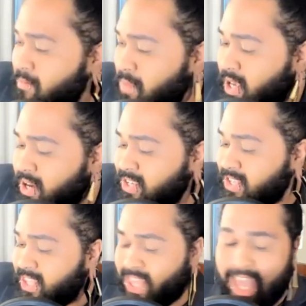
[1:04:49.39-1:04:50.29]
because
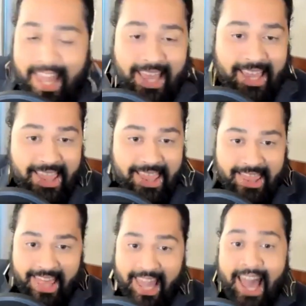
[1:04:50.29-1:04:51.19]
they
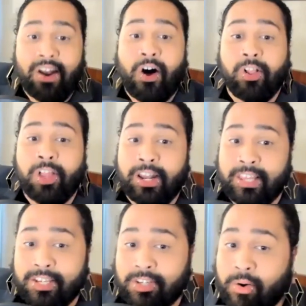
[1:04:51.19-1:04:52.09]
had a lot of
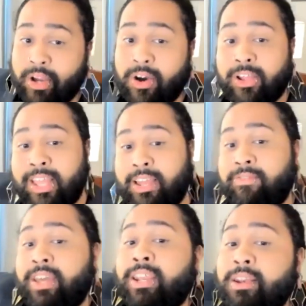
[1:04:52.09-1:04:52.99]
this going on, that if
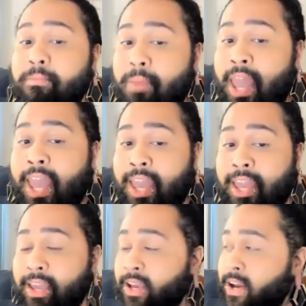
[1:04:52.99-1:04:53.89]
they didn't pay